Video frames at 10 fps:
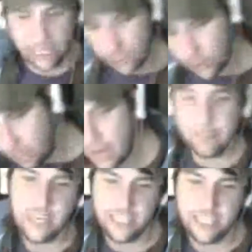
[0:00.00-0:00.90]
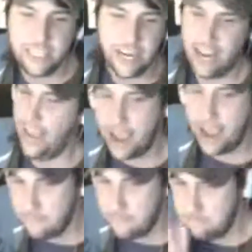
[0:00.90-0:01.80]
and go buy a PC,
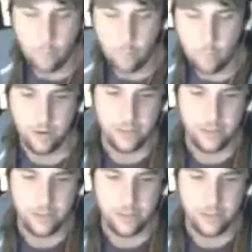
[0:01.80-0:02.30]
and boom,